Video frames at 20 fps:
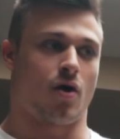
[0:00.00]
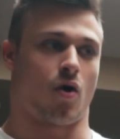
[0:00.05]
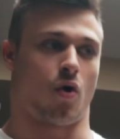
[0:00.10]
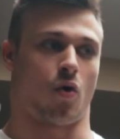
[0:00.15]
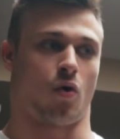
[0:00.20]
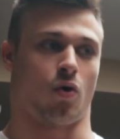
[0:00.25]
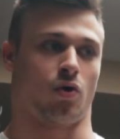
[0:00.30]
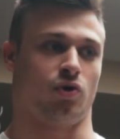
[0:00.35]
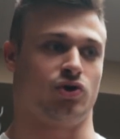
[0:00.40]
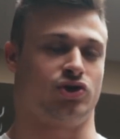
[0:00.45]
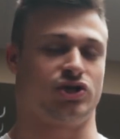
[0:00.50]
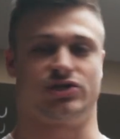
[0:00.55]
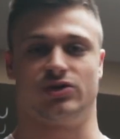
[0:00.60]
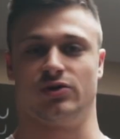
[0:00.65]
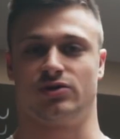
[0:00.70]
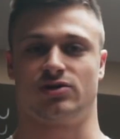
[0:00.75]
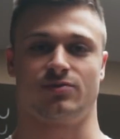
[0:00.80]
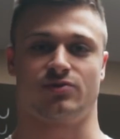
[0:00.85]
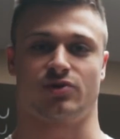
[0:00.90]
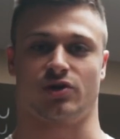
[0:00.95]
or just
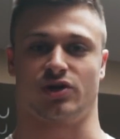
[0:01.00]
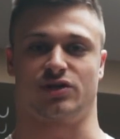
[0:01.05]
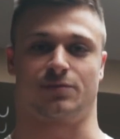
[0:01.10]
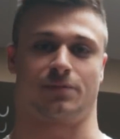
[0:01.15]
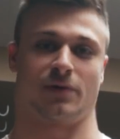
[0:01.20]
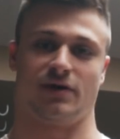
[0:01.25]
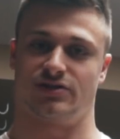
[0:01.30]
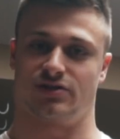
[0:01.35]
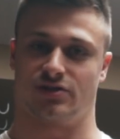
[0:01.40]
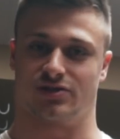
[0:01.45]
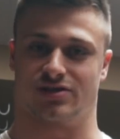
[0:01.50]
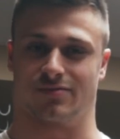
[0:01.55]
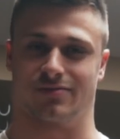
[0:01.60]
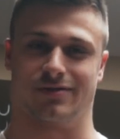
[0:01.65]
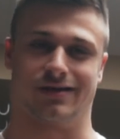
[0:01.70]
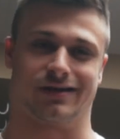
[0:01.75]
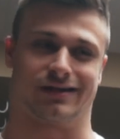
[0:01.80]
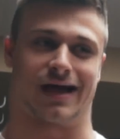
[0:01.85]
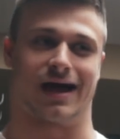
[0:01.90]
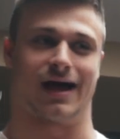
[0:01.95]
do some sort of sprints or
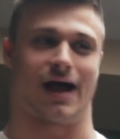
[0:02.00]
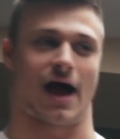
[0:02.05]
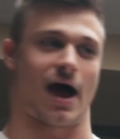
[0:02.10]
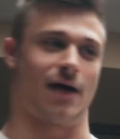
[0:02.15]
something like that.